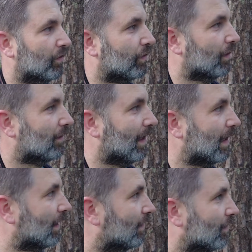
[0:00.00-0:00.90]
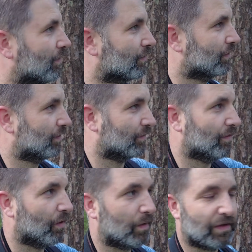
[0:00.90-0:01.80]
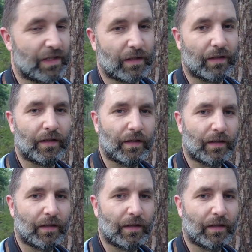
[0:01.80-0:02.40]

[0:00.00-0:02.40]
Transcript: just going to take it just to know it's here,